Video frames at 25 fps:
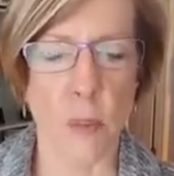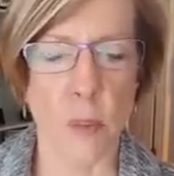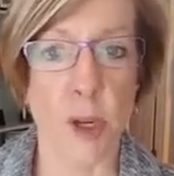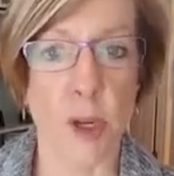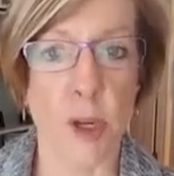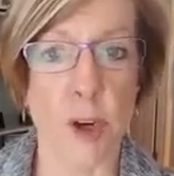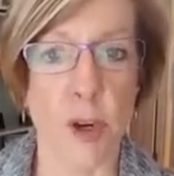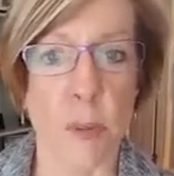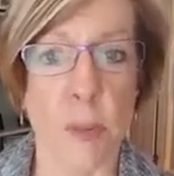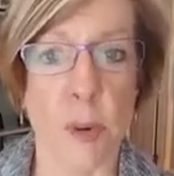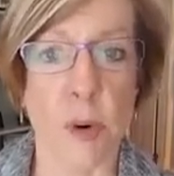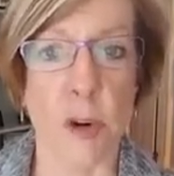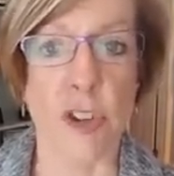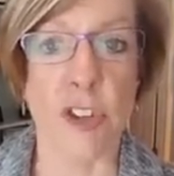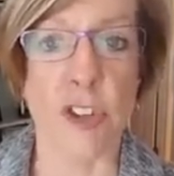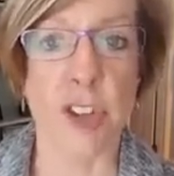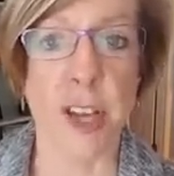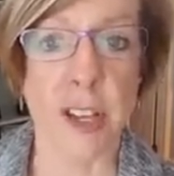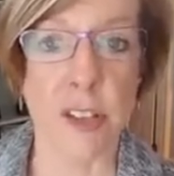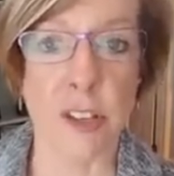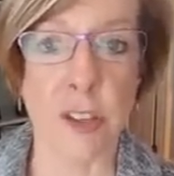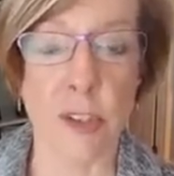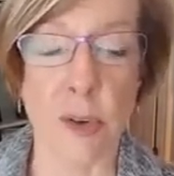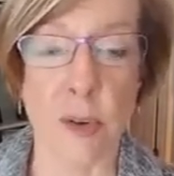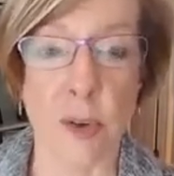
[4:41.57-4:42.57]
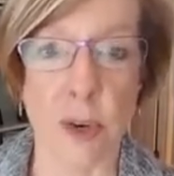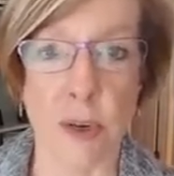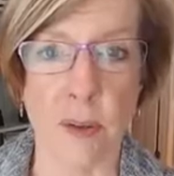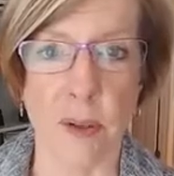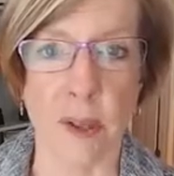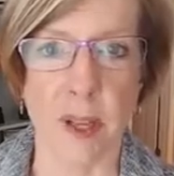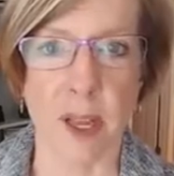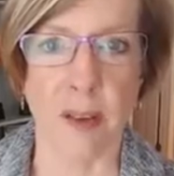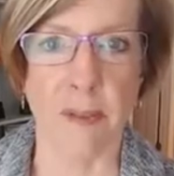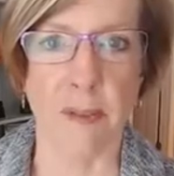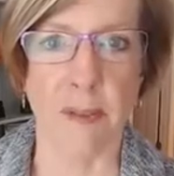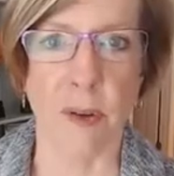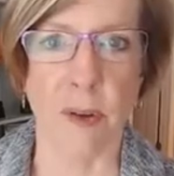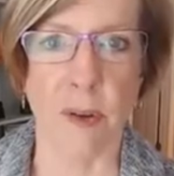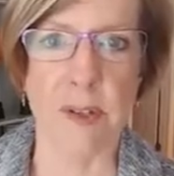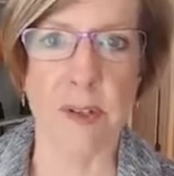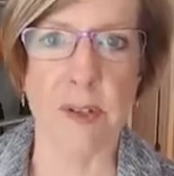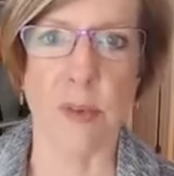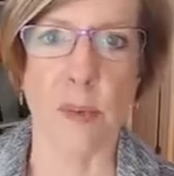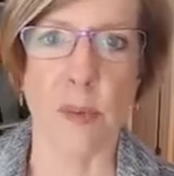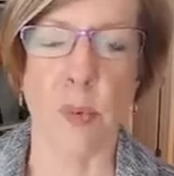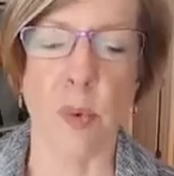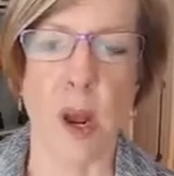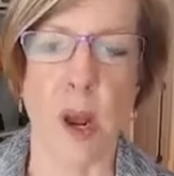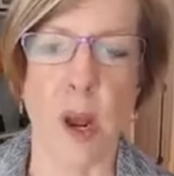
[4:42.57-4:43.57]
but your progesterone
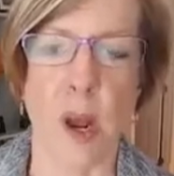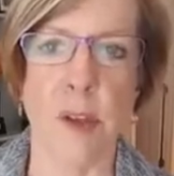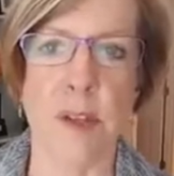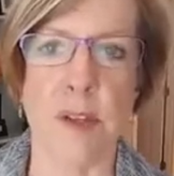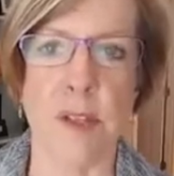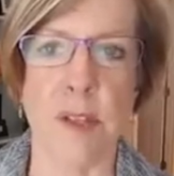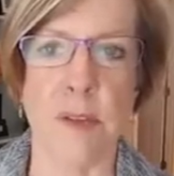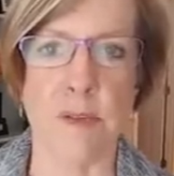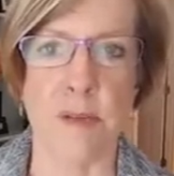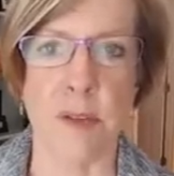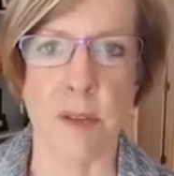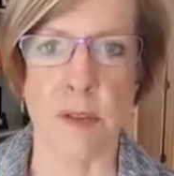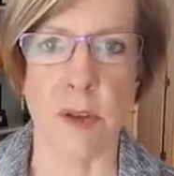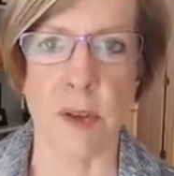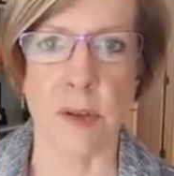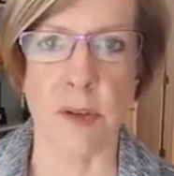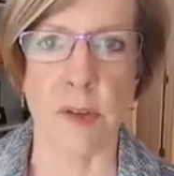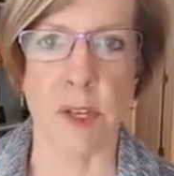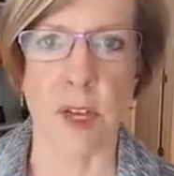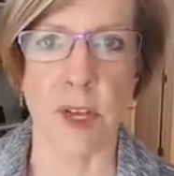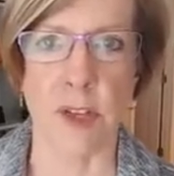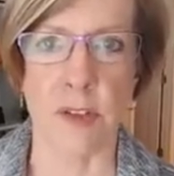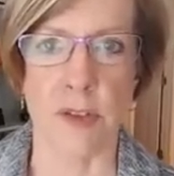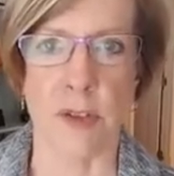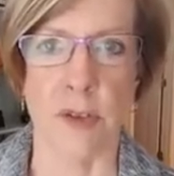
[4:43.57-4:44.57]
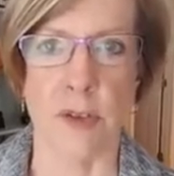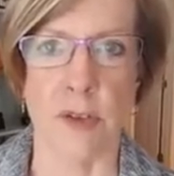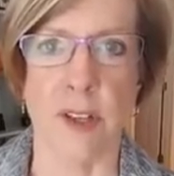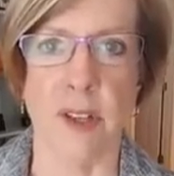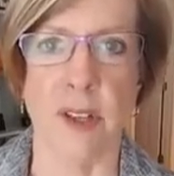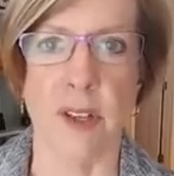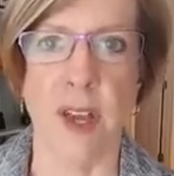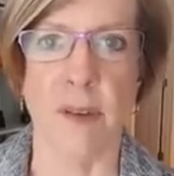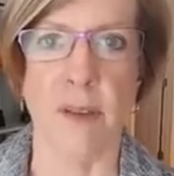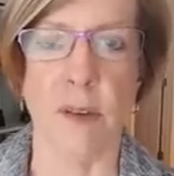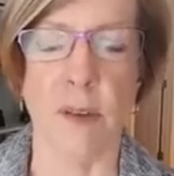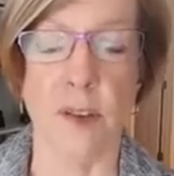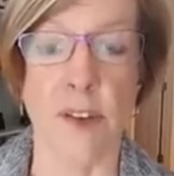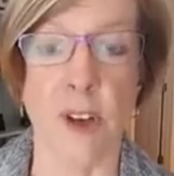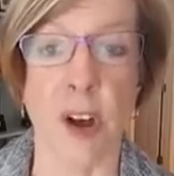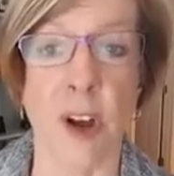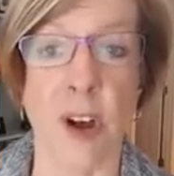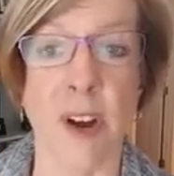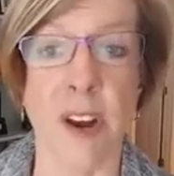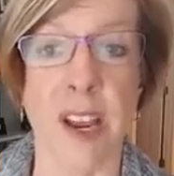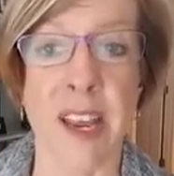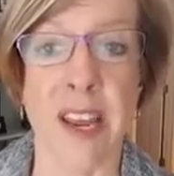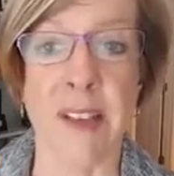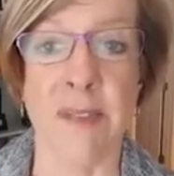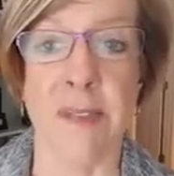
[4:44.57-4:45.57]
levels relative to those estrogen levels
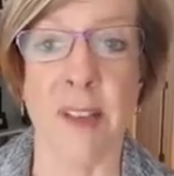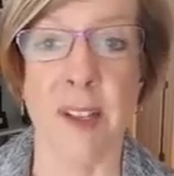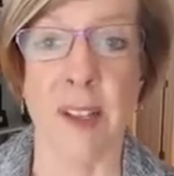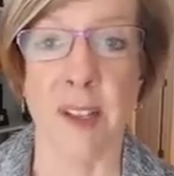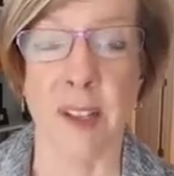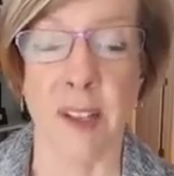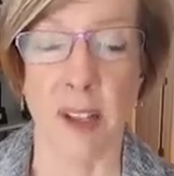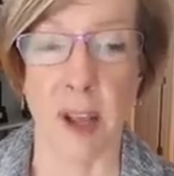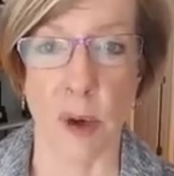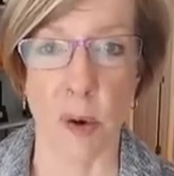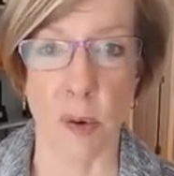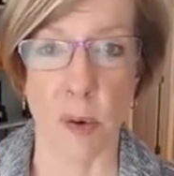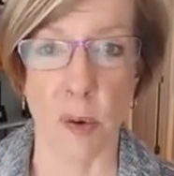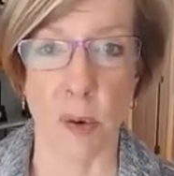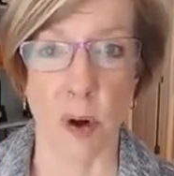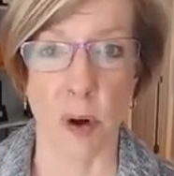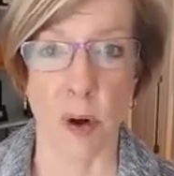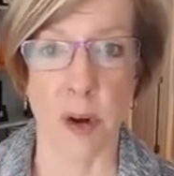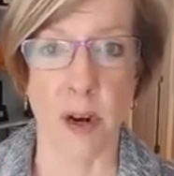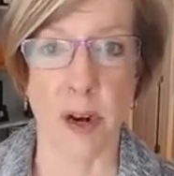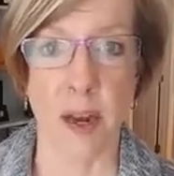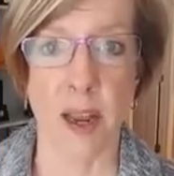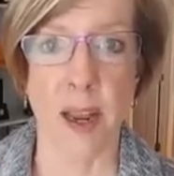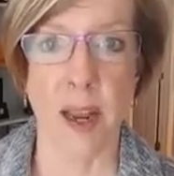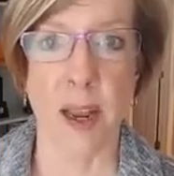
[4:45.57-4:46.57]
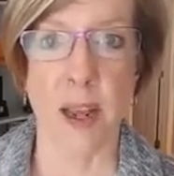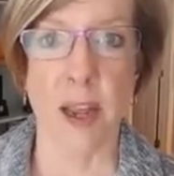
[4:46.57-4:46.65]
are even lower.